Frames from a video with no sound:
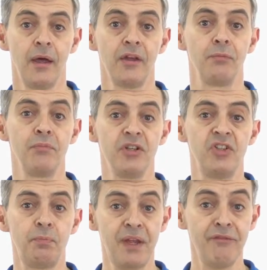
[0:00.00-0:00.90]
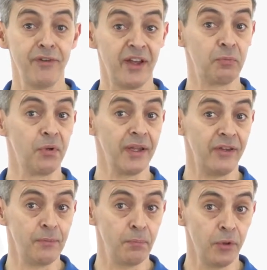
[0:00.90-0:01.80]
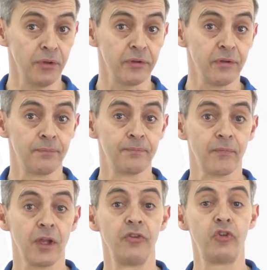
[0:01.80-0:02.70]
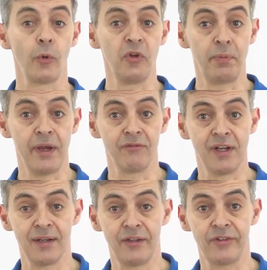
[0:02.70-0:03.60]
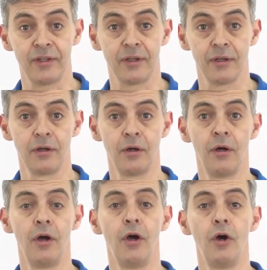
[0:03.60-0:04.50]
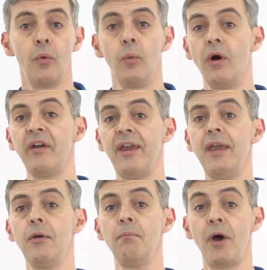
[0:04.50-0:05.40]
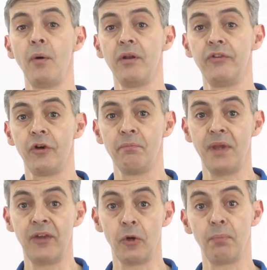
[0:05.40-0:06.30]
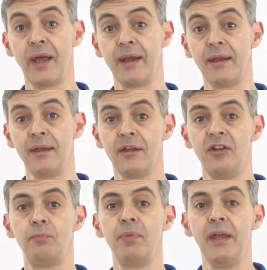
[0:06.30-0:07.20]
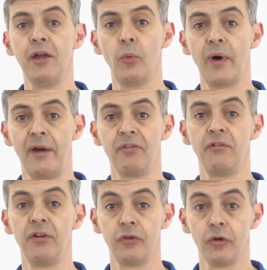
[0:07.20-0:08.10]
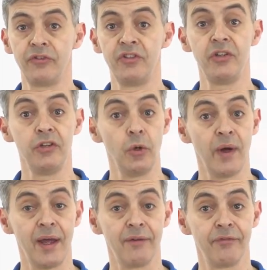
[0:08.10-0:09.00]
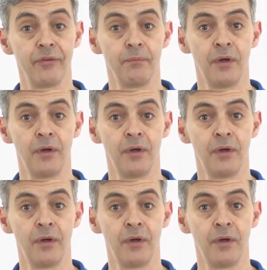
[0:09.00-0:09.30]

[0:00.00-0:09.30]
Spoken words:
As much as being flexible is important, so is being realistic. One key component of meso planning is being aware of the resources that you have.